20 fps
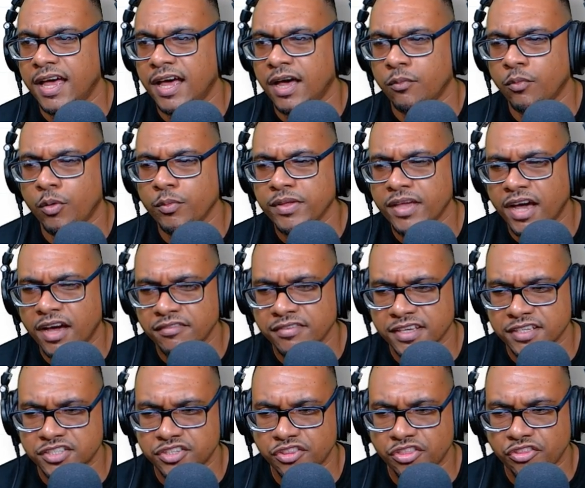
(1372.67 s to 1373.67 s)
and what we have
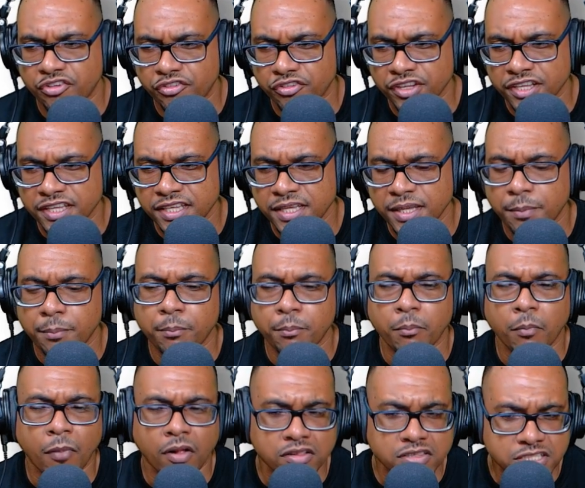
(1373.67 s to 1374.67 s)
here is 3
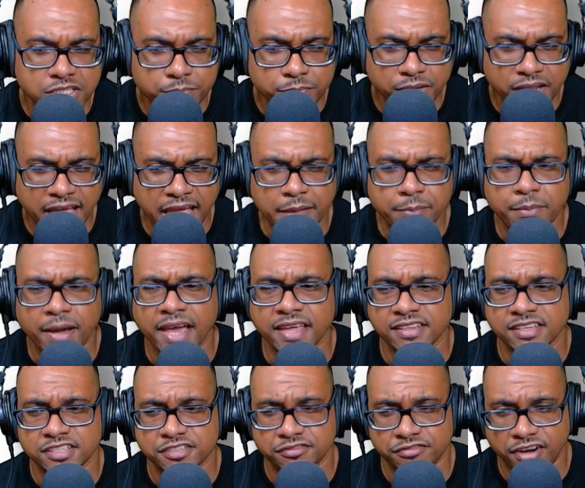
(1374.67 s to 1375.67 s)
multiplied by
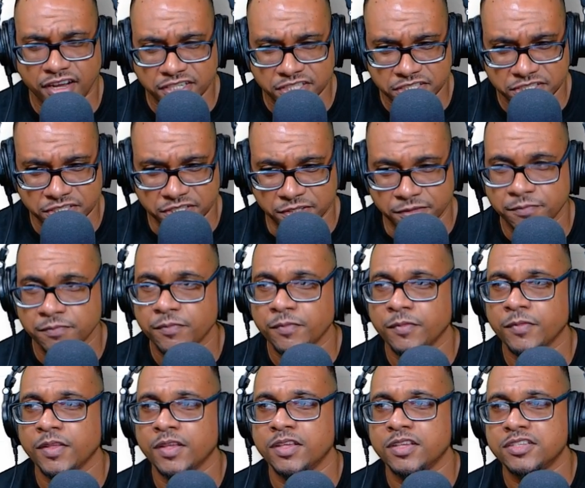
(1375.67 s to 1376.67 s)
this fraction.
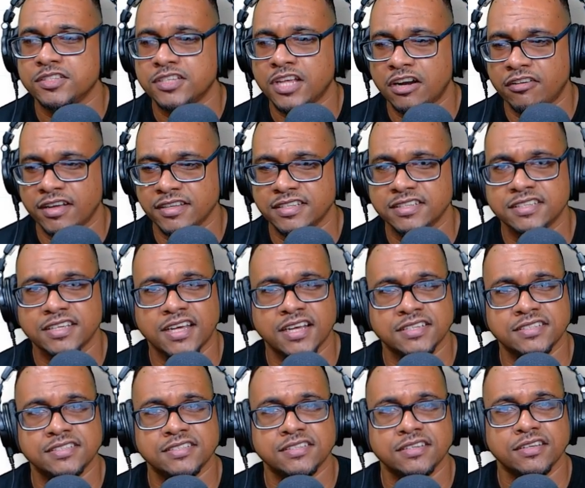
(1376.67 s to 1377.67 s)
So I'll write it
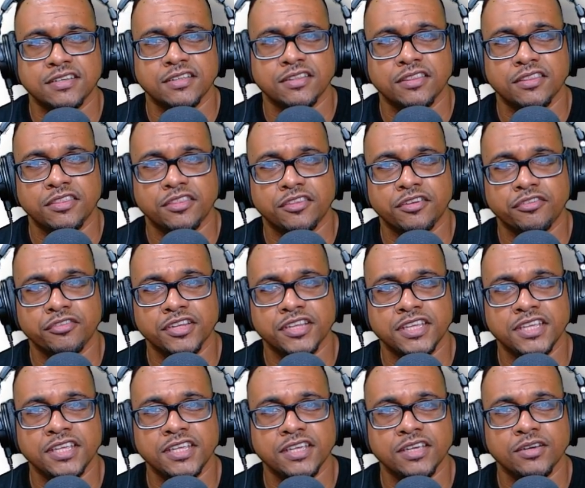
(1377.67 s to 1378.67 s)
as
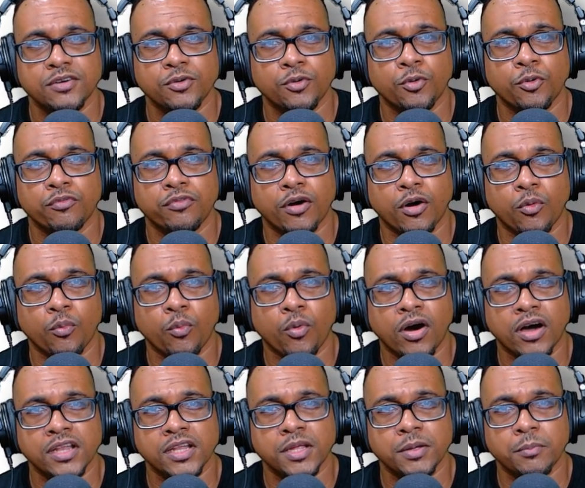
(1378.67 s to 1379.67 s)
3 over
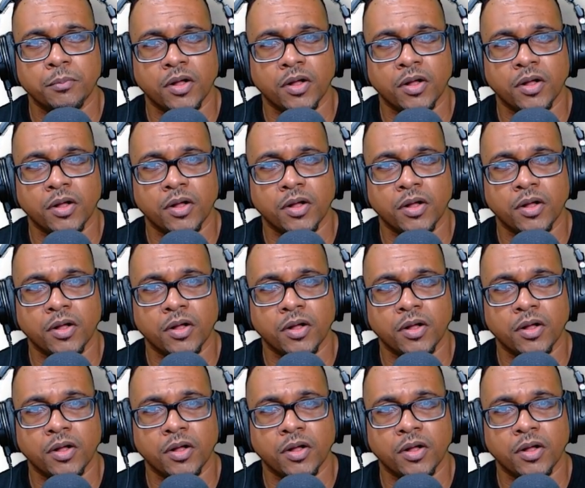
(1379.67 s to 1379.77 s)
1